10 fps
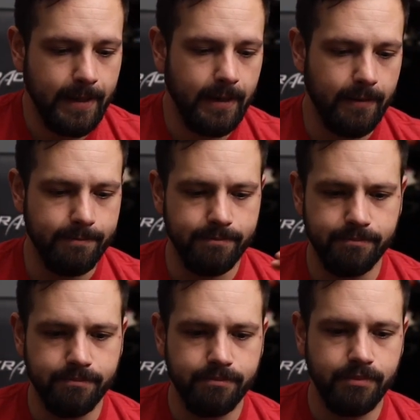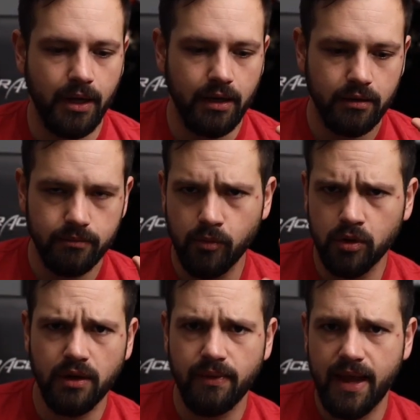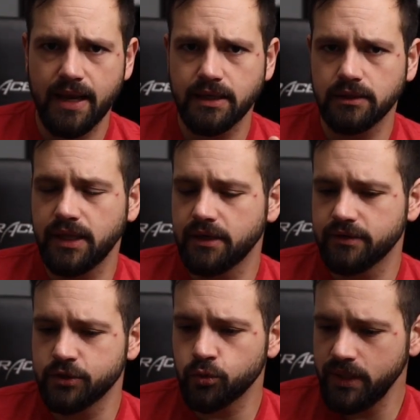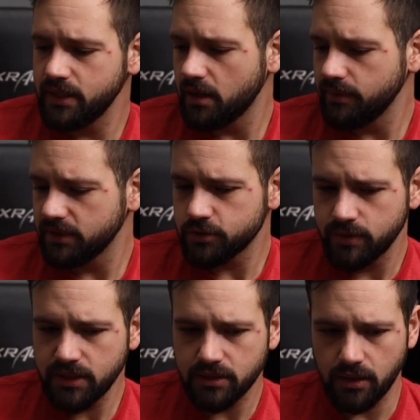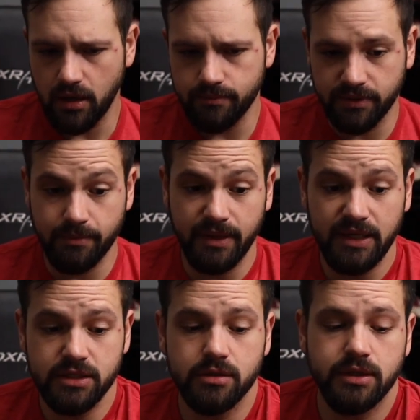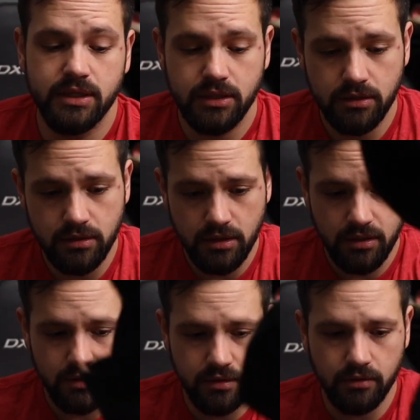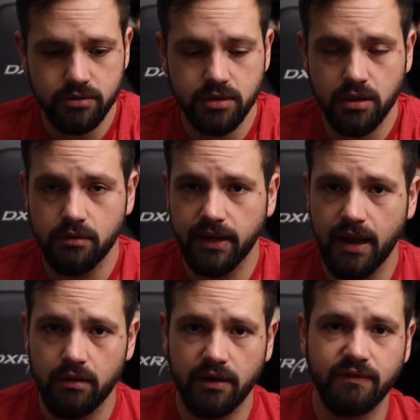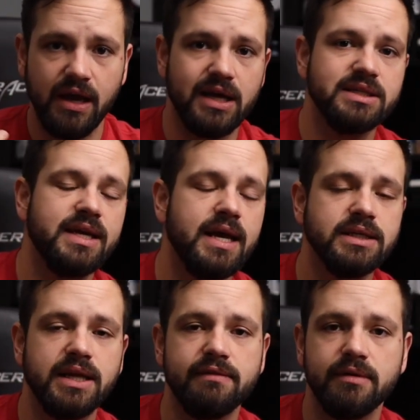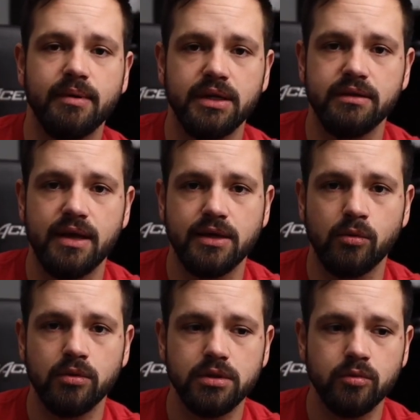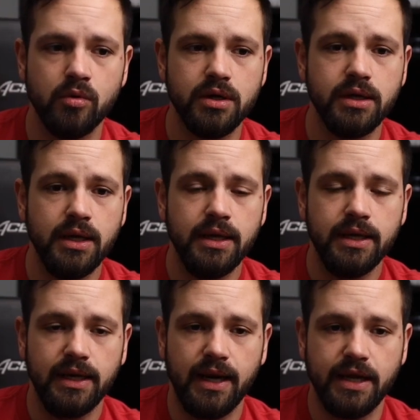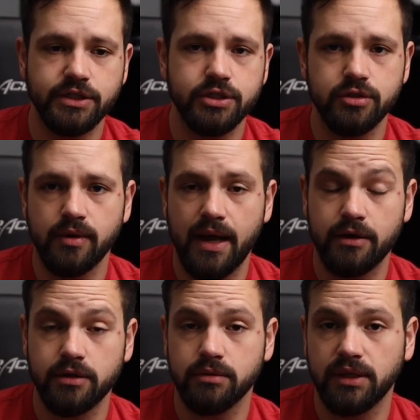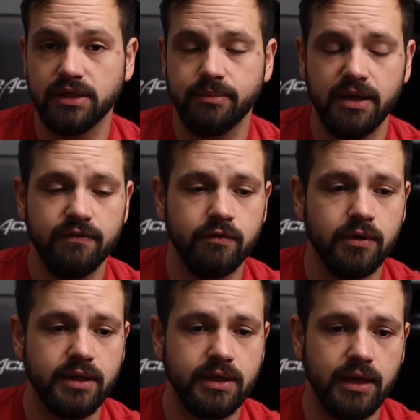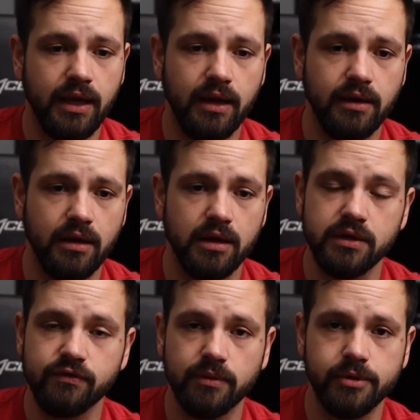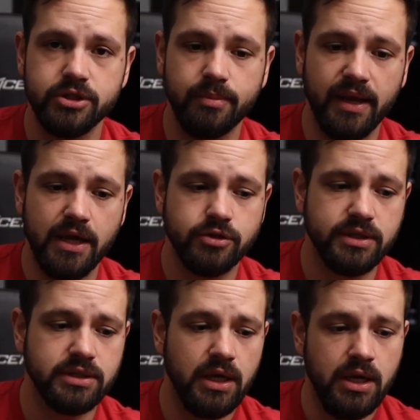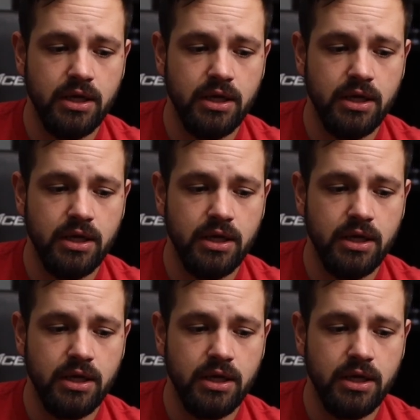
Um, but more on that later this week, coming this week. Um, but the beanies are here. Those are going out. I've contacted everybody that ordered one and asked you how you would like to pay for it and uh, confirm your shipping address.